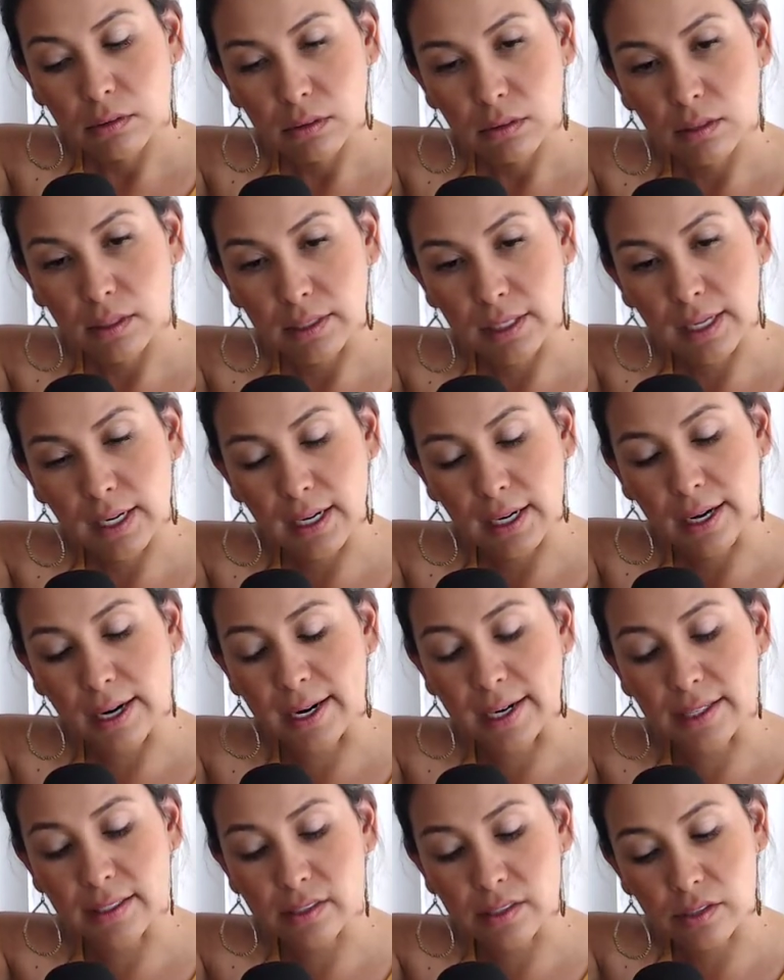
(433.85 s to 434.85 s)
I need an
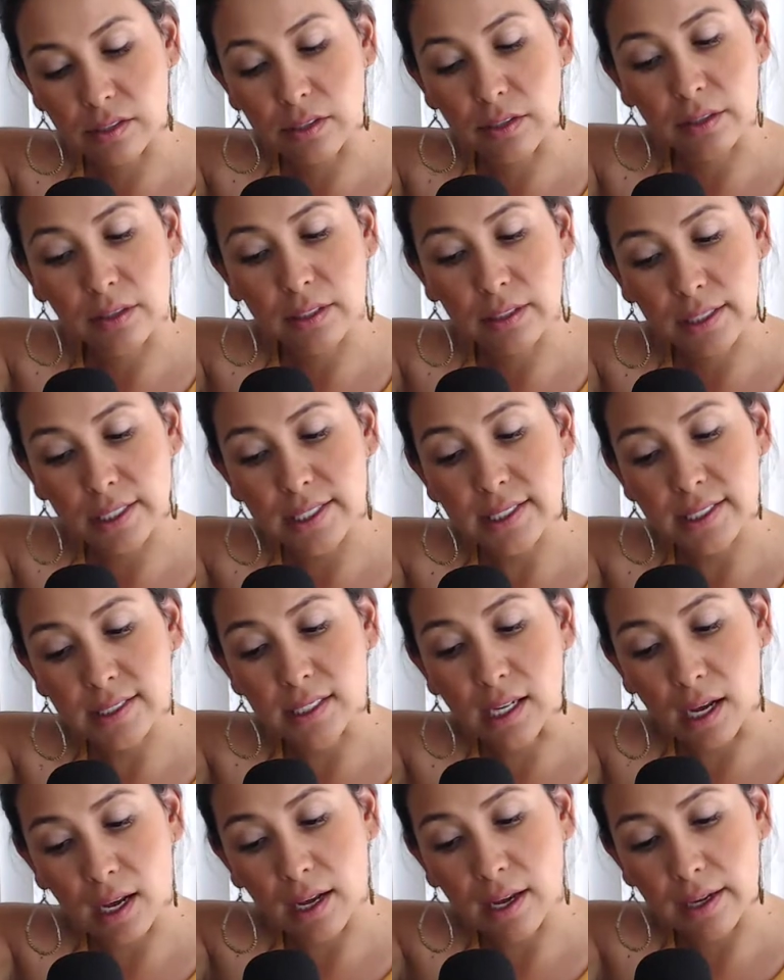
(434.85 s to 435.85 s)
answer. I need a
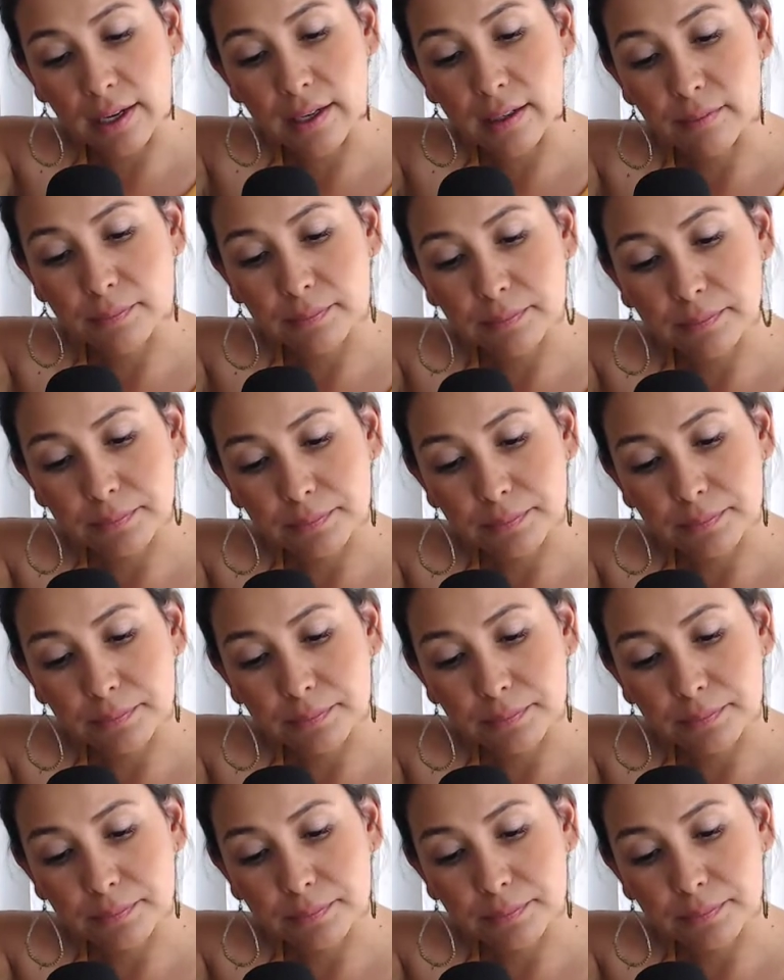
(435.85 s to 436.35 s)
sign.